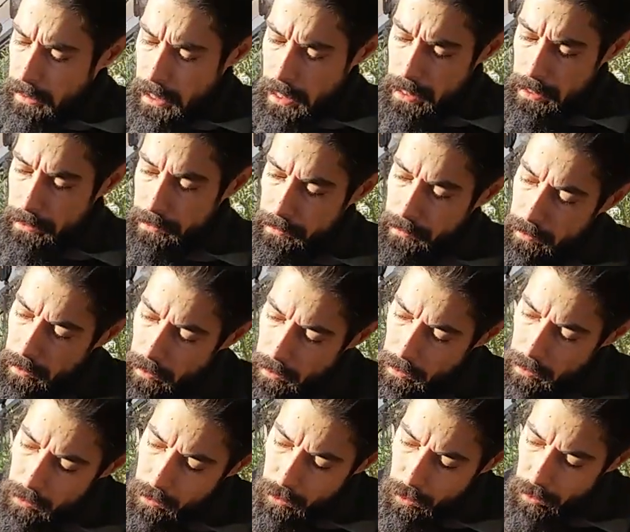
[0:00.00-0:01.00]
guys,
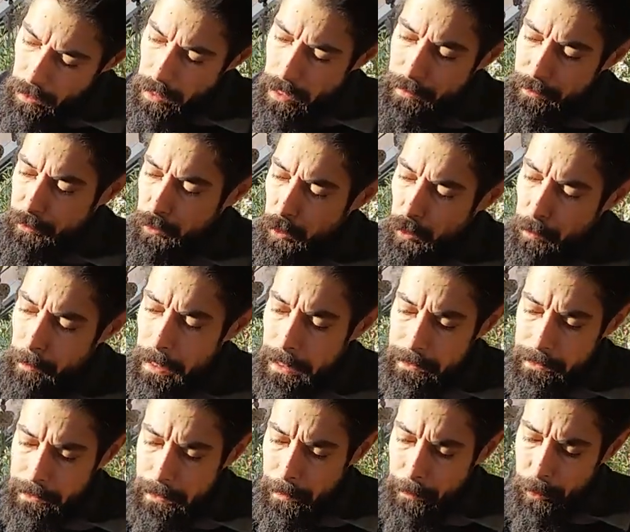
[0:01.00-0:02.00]
so you have two
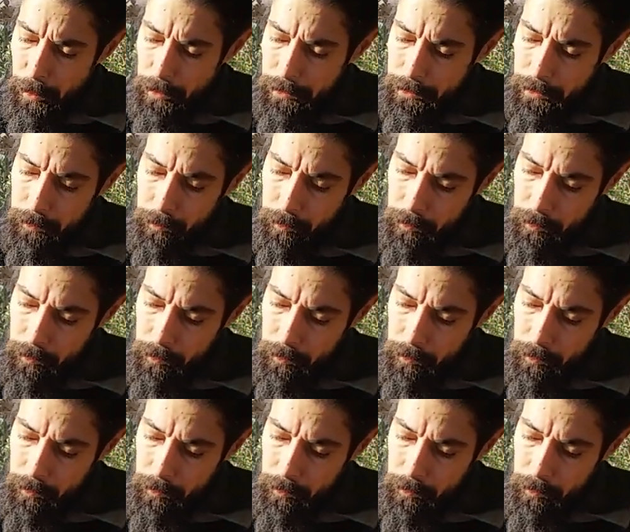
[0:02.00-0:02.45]
main zippers.